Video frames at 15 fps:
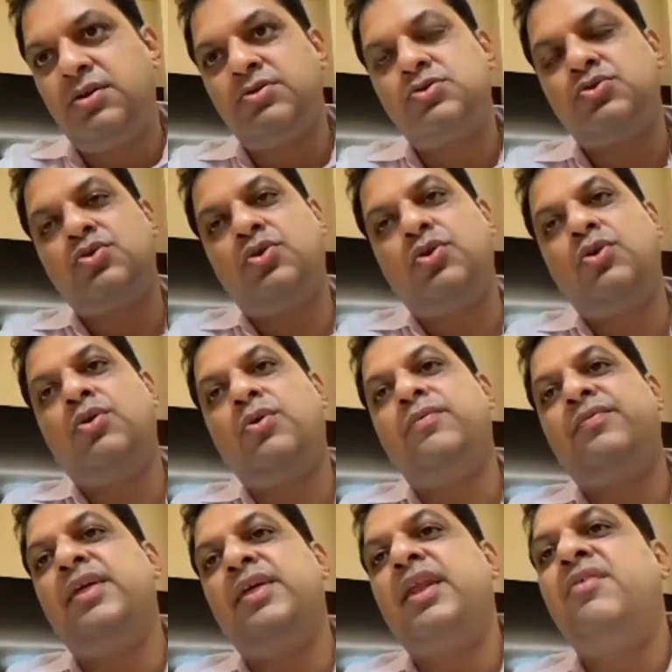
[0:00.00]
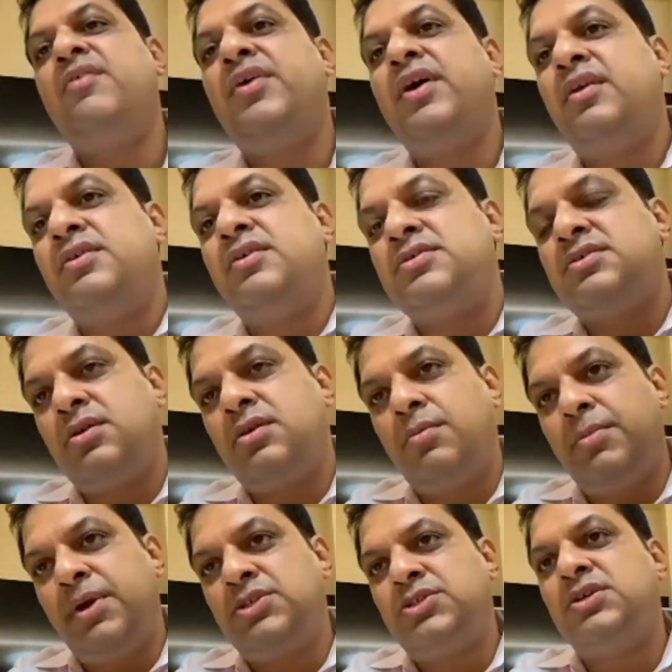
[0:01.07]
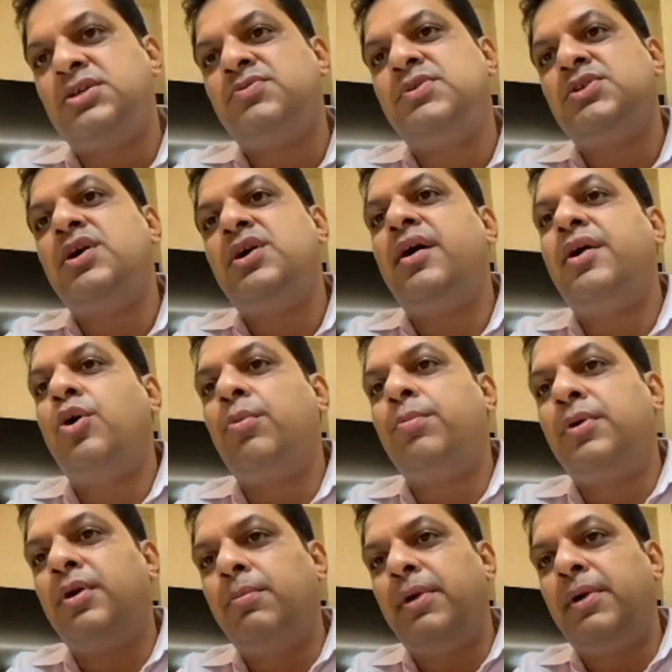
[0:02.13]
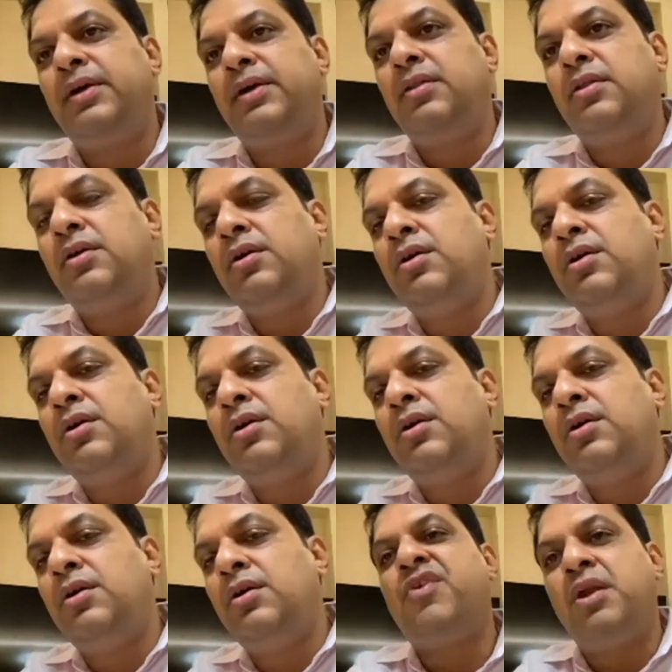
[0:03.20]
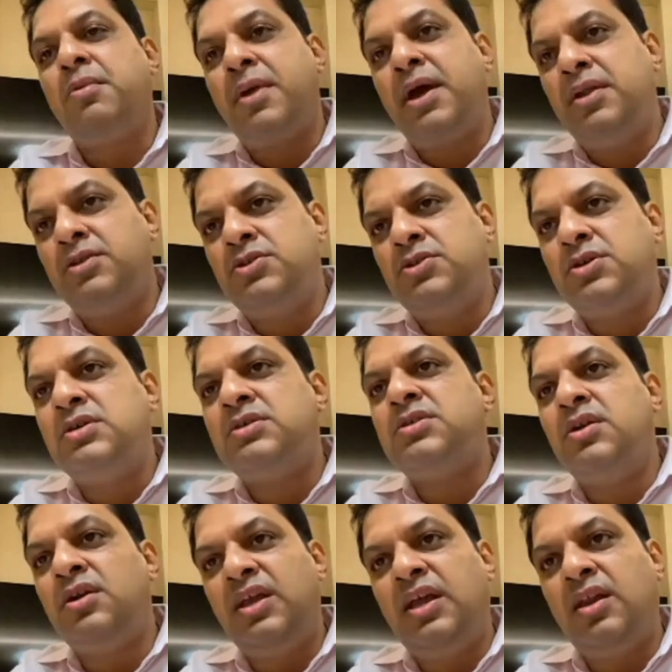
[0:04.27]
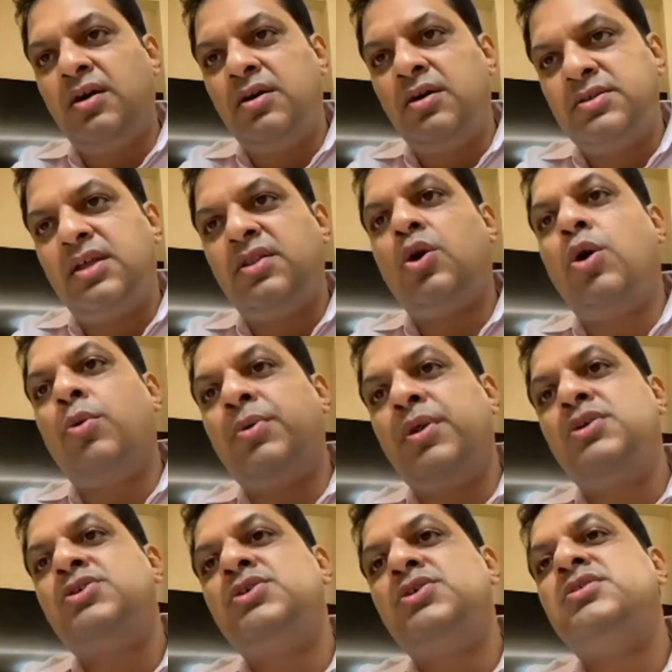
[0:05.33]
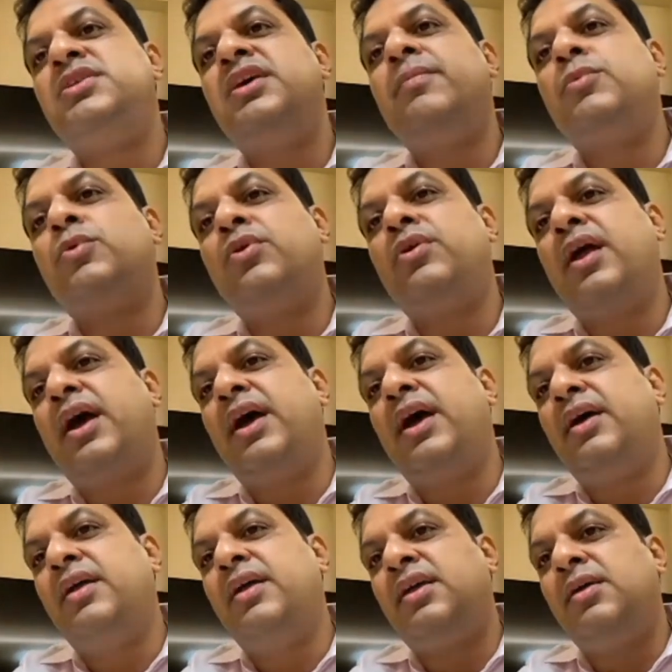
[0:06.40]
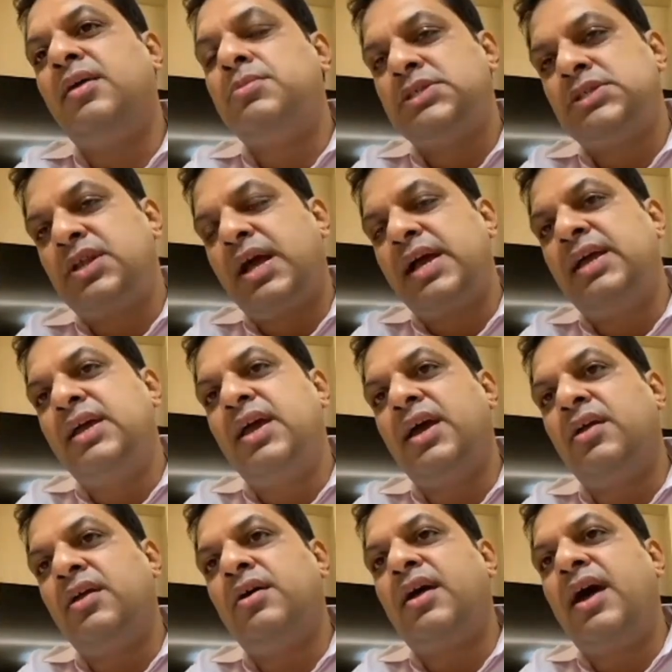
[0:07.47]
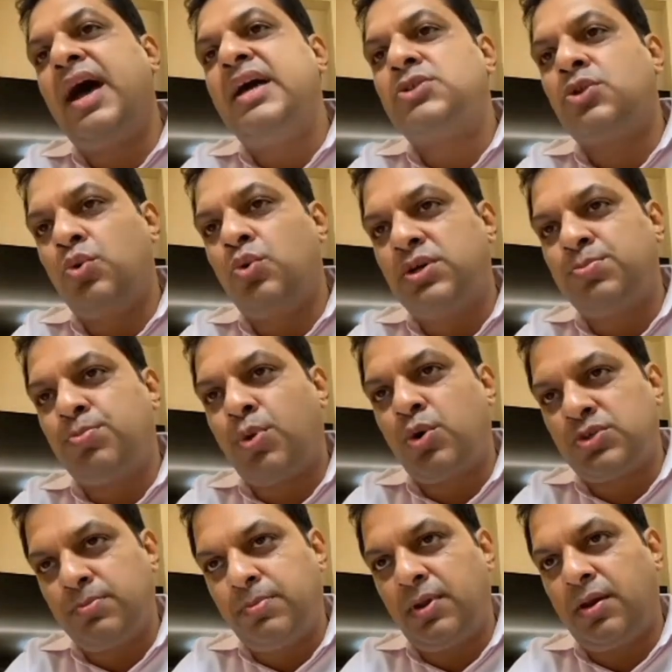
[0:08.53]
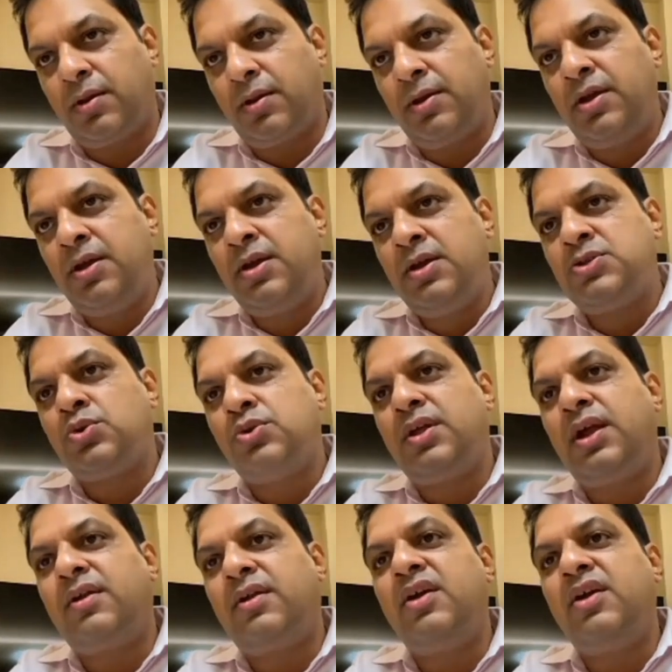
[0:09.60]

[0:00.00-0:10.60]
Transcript: So there are various measures which are adopted by the fund managers, the dealers, and the operations team to try and keep this tracking error as low as possible. So that